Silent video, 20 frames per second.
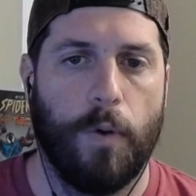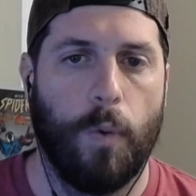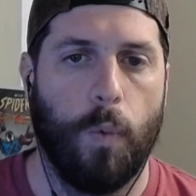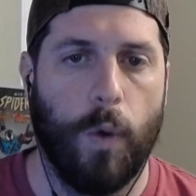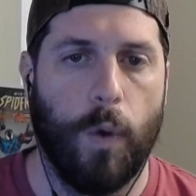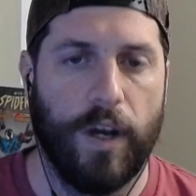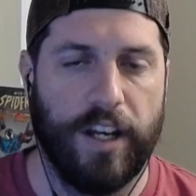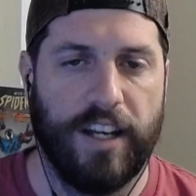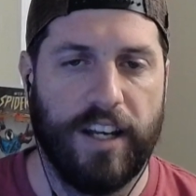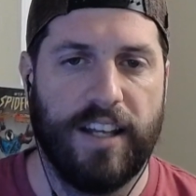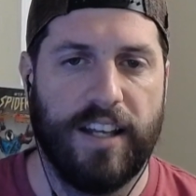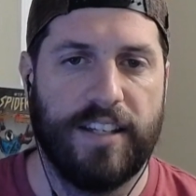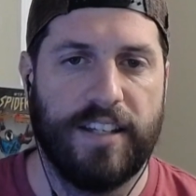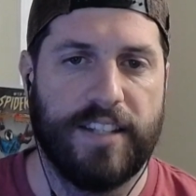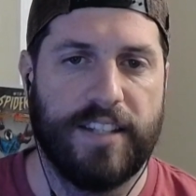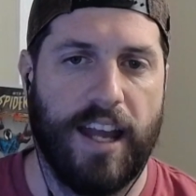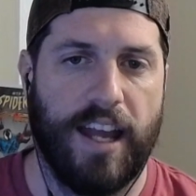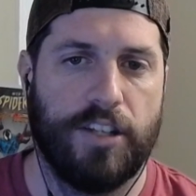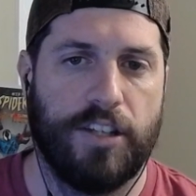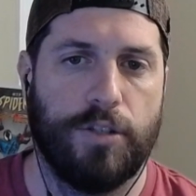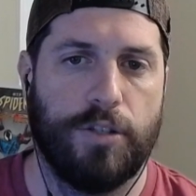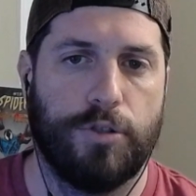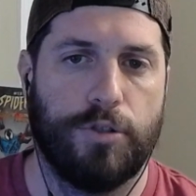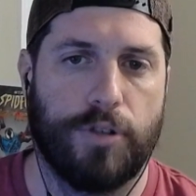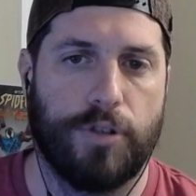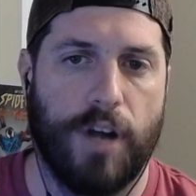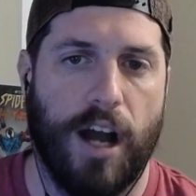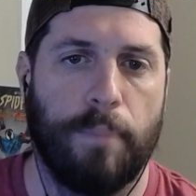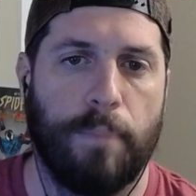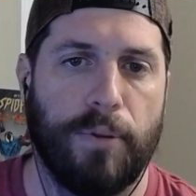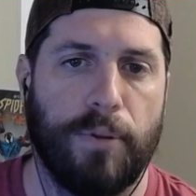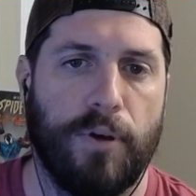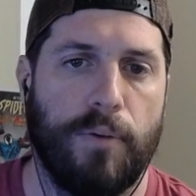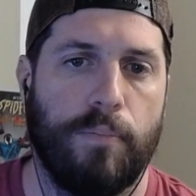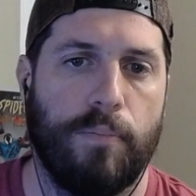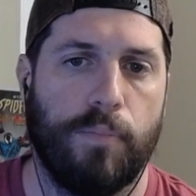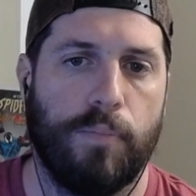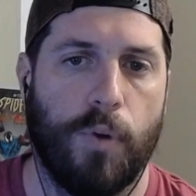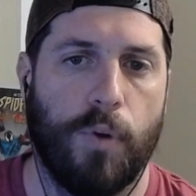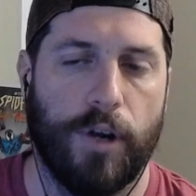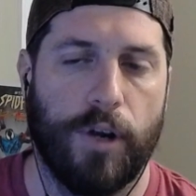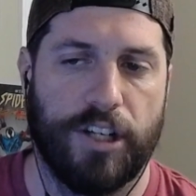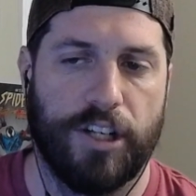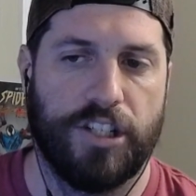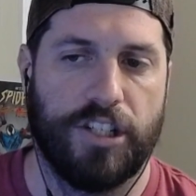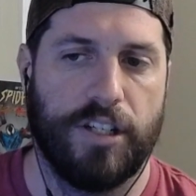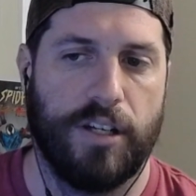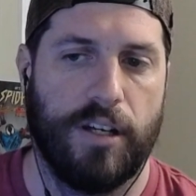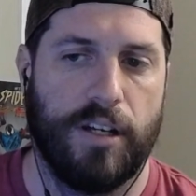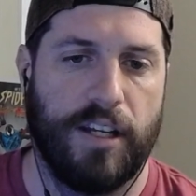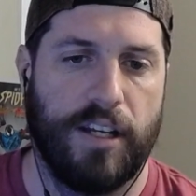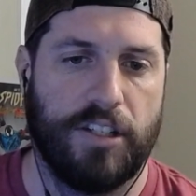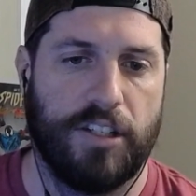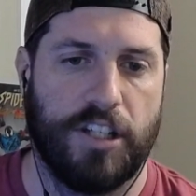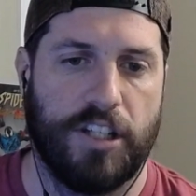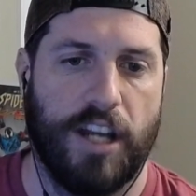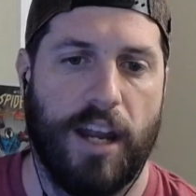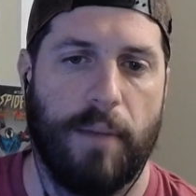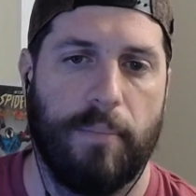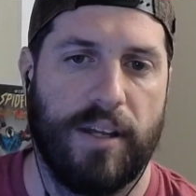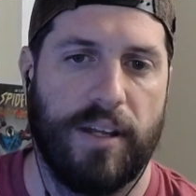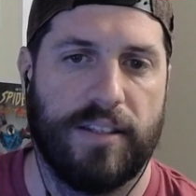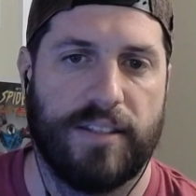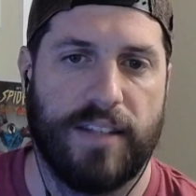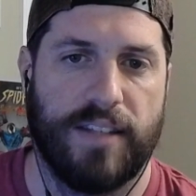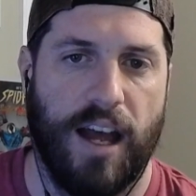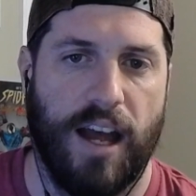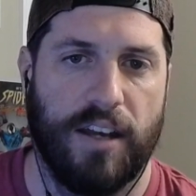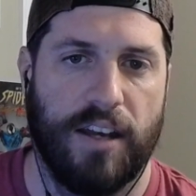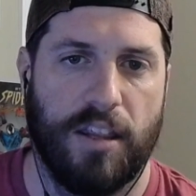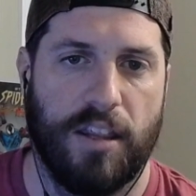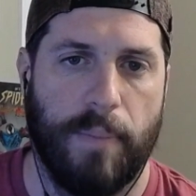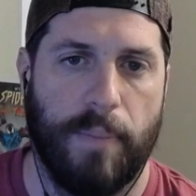what it is as you drop more enchantments onto the